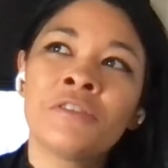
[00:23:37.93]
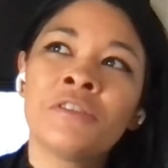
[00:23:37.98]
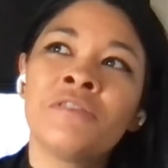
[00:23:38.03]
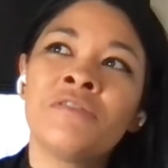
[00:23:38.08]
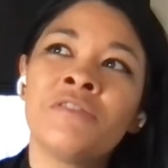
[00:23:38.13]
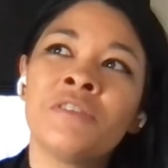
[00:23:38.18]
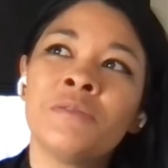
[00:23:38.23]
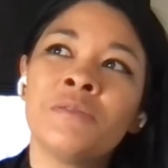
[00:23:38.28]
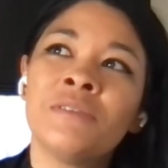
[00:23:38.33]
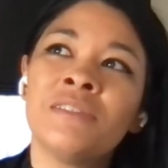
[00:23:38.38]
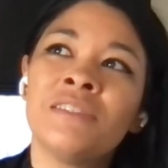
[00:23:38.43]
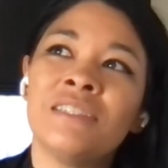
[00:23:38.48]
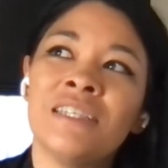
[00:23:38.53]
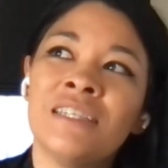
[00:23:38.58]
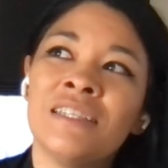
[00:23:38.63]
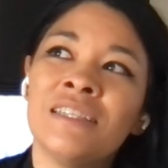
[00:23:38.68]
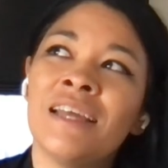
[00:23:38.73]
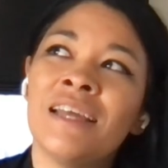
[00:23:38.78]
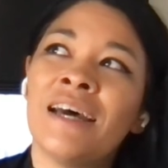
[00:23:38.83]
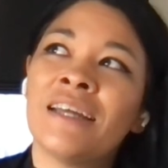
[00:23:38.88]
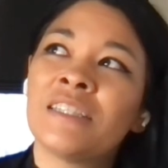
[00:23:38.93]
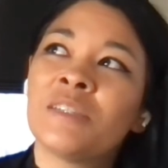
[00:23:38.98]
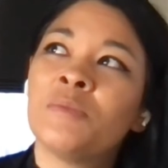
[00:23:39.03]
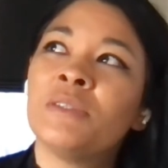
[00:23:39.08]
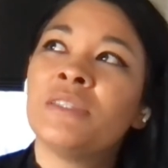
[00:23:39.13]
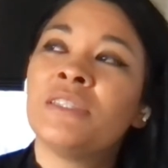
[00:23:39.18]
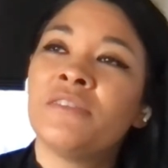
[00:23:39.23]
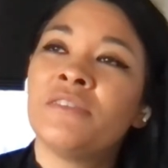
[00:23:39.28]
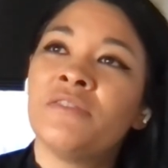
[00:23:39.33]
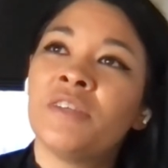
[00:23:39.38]
if it was in that
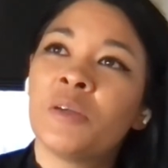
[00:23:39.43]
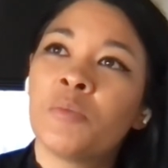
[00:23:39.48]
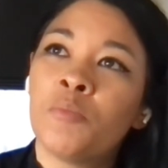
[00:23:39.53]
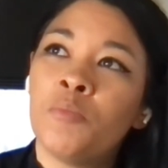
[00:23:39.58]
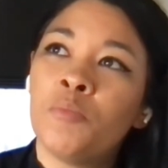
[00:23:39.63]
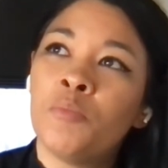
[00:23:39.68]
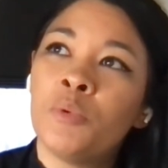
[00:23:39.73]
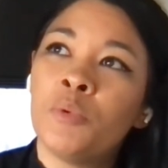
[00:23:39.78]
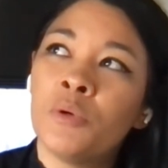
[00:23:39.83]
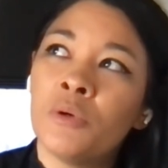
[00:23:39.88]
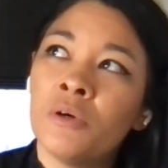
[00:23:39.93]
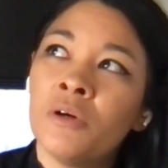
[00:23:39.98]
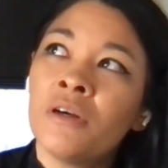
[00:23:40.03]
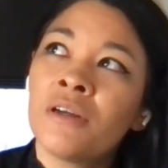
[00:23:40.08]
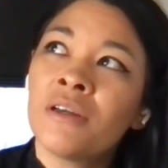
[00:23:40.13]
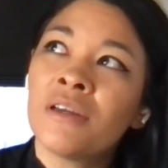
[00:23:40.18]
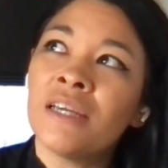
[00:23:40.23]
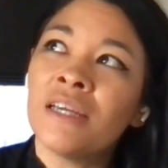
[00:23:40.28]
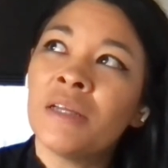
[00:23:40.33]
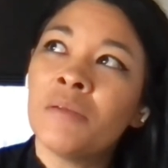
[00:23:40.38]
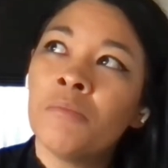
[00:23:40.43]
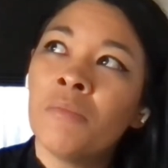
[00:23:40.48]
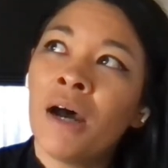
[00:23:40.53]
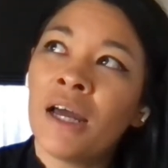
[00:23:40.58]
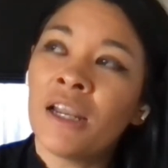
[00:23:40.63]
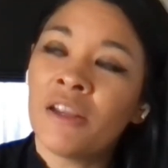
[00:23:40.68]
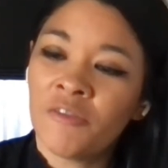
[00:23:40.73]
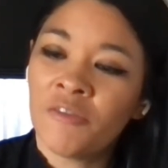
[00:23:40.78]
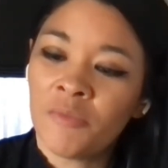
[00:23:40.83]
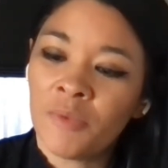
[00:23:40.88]
specific book. It
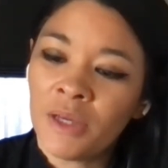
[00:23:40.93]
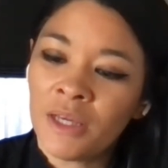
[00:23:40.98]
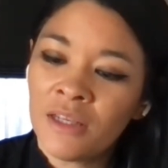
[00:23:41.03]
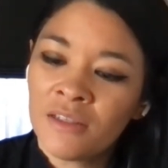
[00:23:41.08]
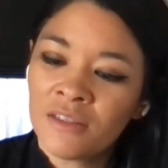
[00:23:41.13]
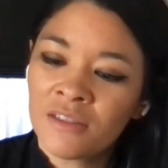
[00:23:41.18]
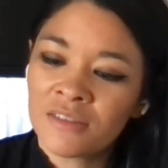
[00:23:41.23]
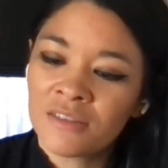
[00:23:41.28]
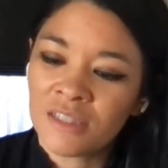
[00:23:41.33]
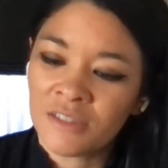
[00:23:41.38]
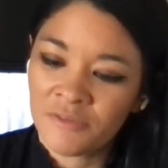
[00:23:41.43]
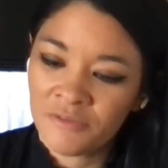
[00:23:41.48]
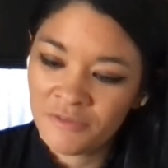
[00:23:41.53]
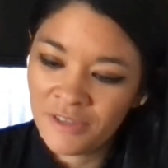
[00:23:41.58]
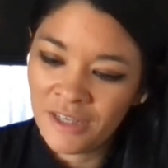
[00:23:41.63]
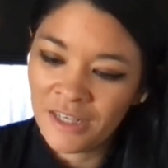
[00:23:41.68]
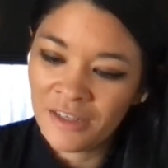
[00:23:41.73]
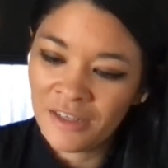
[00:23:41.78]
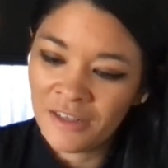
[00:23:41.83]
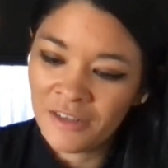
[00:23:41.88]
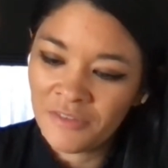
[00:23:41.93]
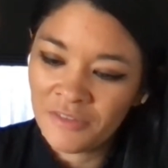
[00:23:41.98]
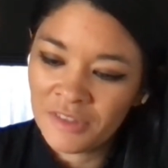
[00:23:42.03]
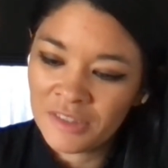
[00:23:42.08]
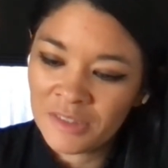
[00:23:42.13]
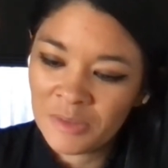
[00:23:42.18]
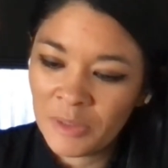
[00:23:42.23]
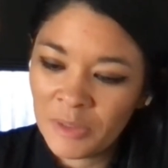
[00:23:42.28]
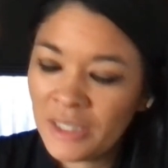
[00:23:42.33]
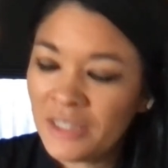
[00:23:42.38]
might have been, because I've read it over the
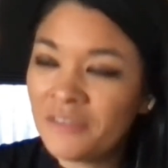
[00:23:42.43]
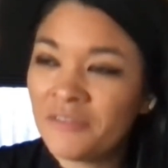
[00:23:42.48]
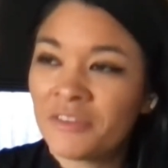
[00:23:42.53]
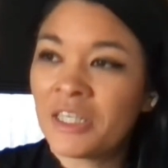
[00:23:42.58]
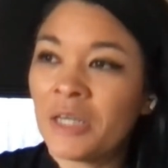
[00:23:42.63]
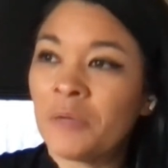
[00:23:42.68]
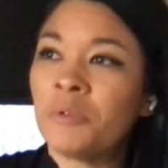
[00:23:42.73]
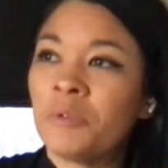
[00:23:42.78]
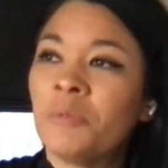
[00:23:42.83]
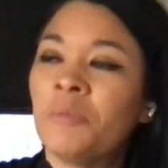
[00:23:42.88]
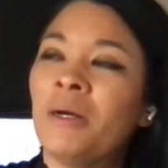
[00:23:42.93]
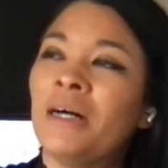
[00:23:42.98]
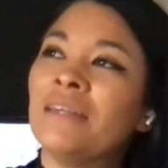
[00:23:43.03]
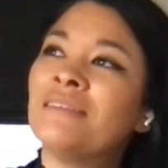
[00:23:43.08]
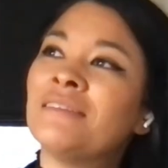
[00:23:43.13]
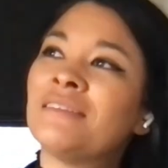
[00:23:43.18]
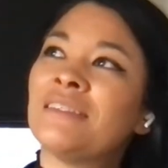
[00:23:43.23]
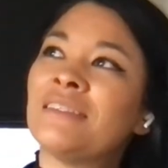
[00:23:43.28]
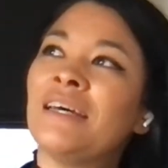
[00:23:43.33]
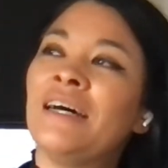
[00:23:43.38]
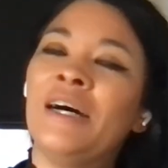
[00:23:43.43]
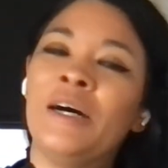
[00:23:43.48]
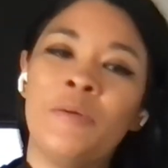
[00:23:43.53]
span of a couple of months.